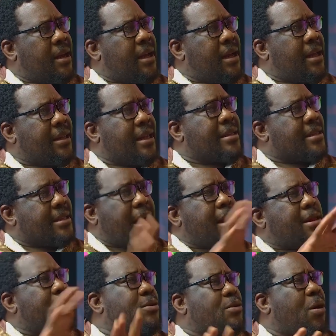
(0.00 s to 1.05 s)
there's
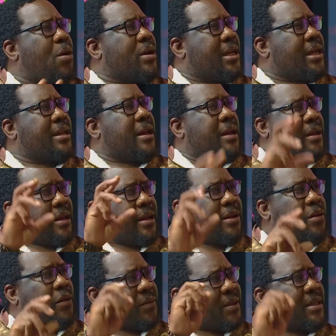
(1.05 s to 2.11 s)
nothing wrong in the
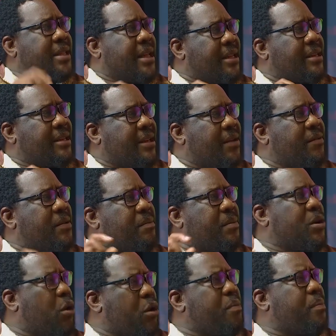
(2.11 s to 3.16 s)
head of state having
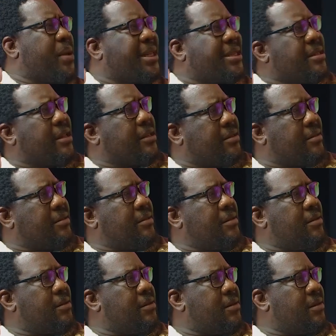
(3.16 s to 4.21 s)
been on business?
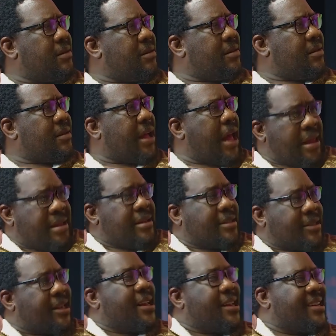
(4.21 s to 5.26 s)
Are they
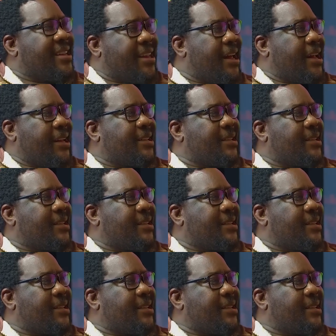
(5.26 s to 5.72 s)
saying that?